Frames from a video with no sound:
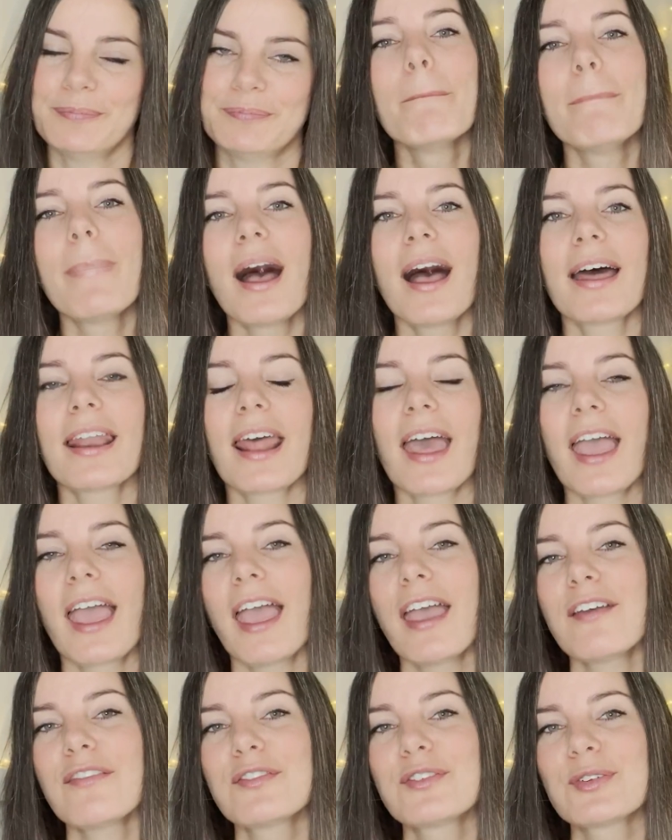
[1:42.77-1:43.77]
But I
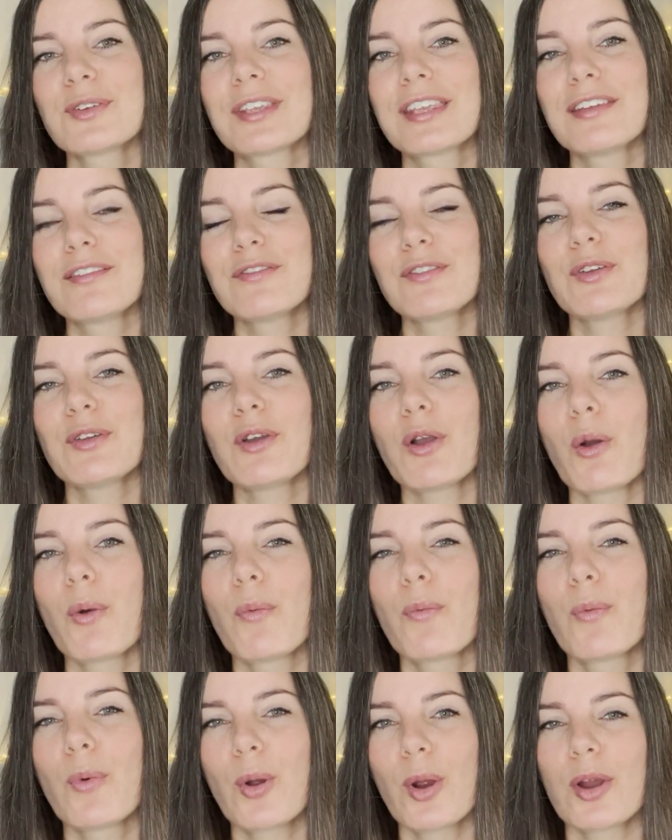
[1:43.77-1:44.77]
have to give you a
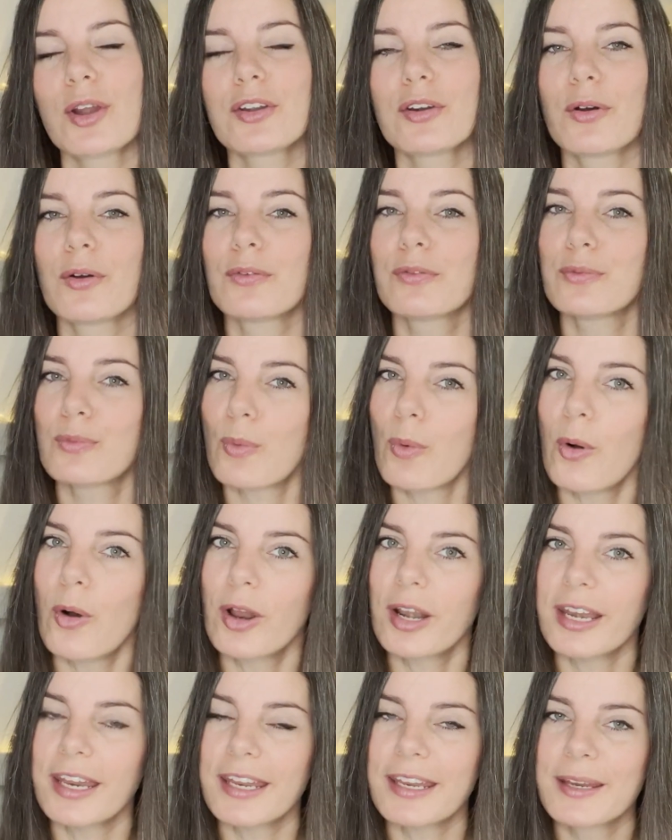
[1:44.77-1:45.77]
word of
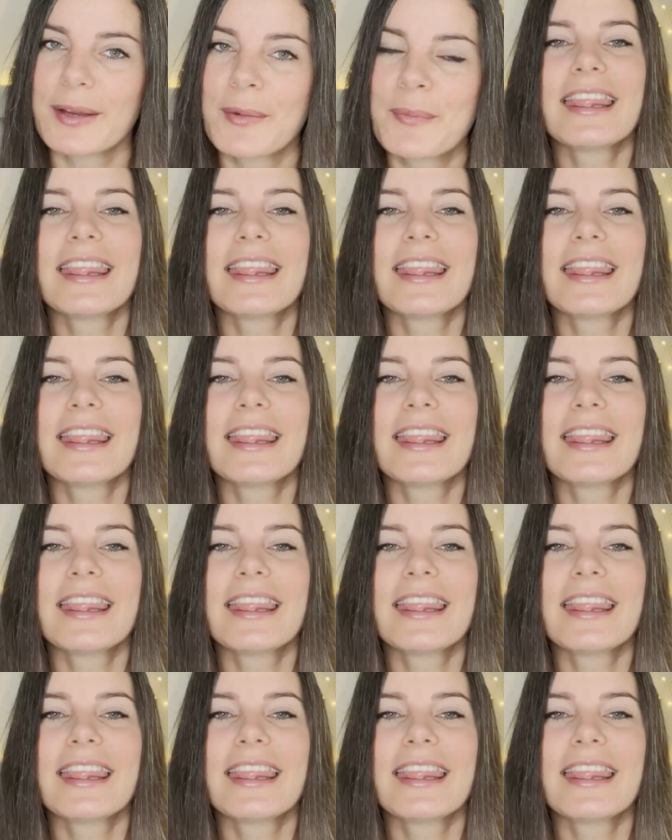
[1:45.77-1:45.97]
warning.